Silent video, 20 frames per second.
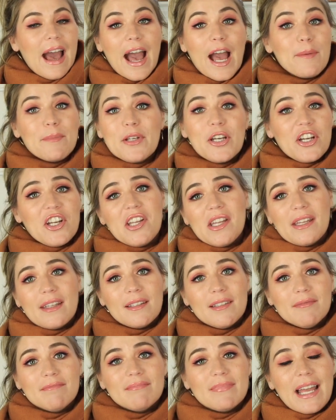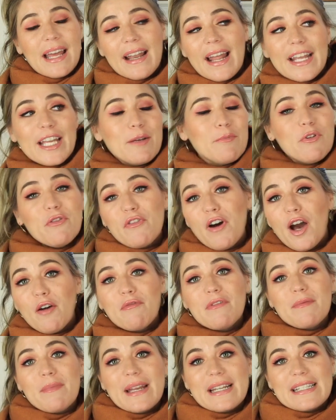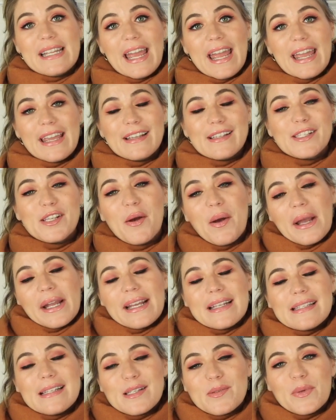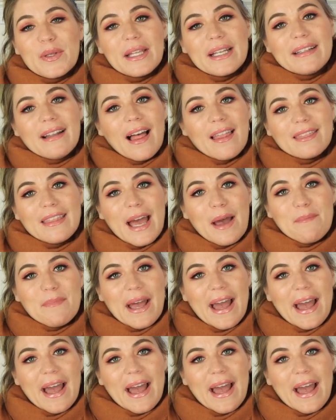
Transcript: I'm good and I can move on with my day. So I guess it's really not that